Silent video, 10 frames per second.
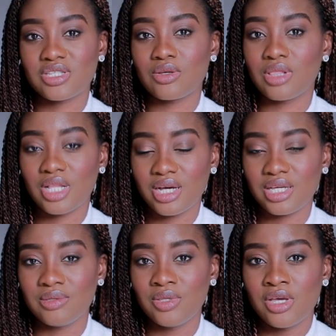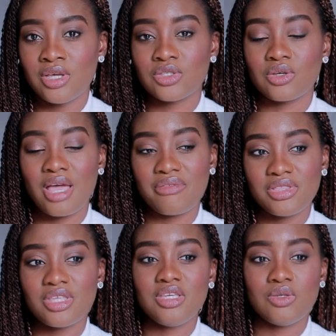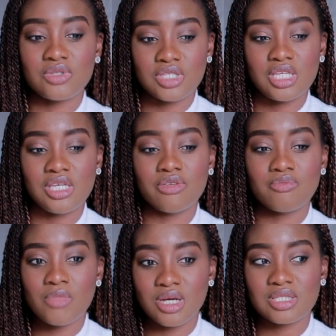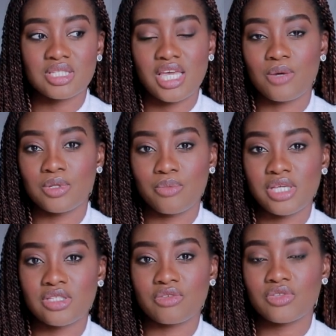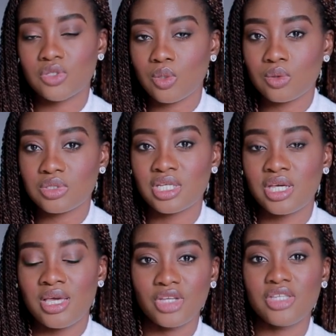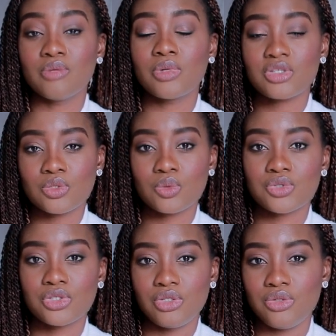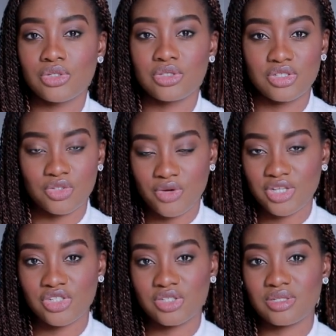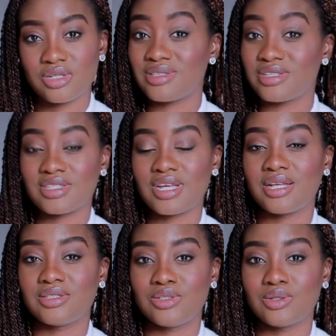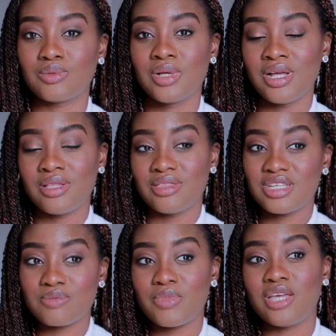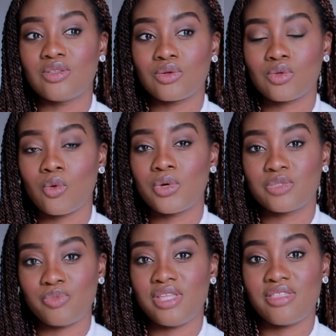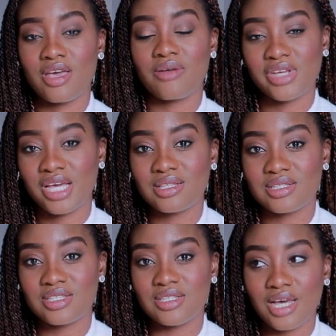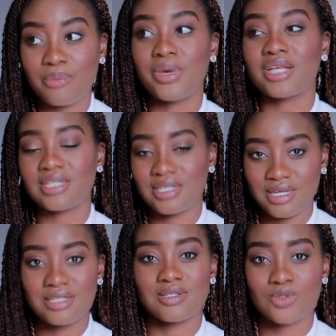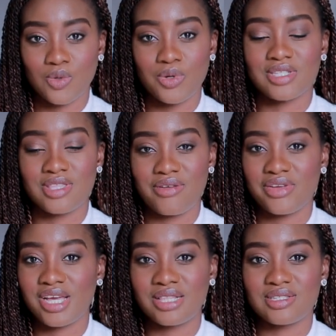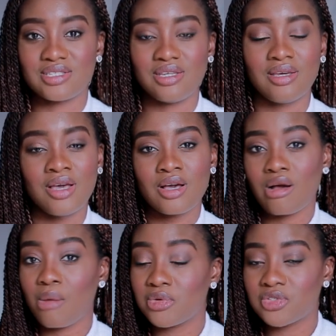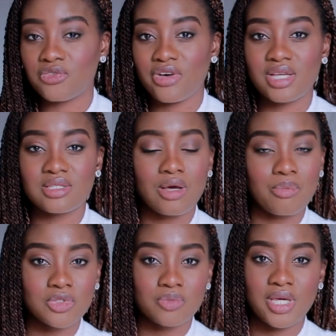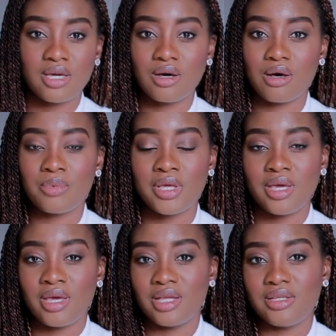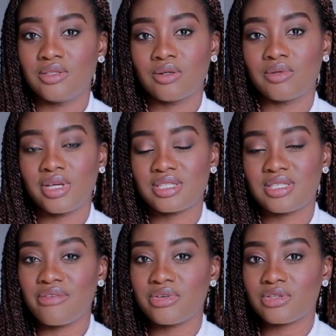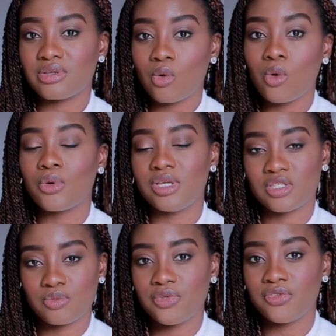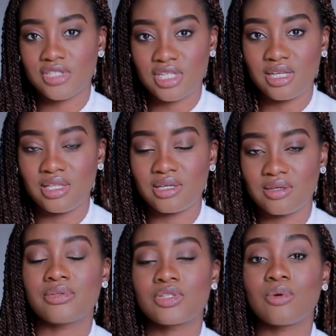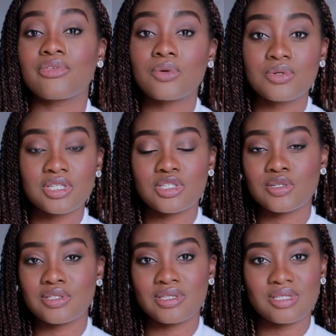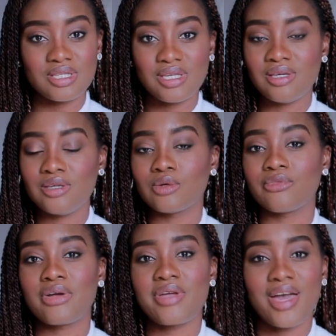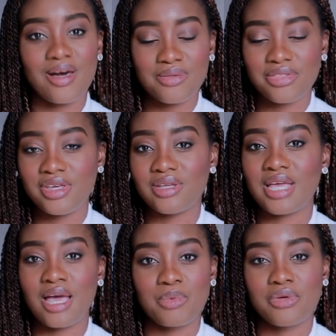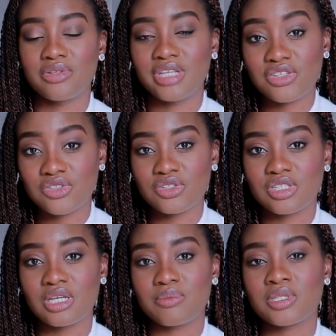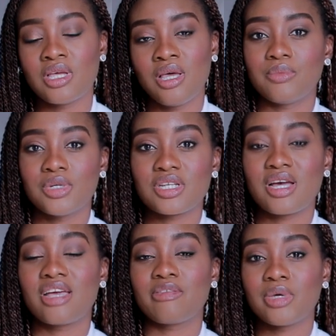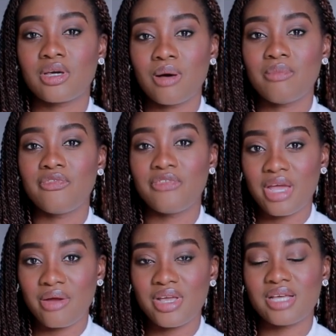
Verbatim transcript: online. So everything you see, you must take with a pinch of salt, and you must also use your discretion to understand, you know, this may not always be their reality. I bet it isn't always their reality. Couples fight, couples make up, and you know, it's never always smooth sailing. So, of course, it's good to see, you know, very healthy and happy relationships, but I have become very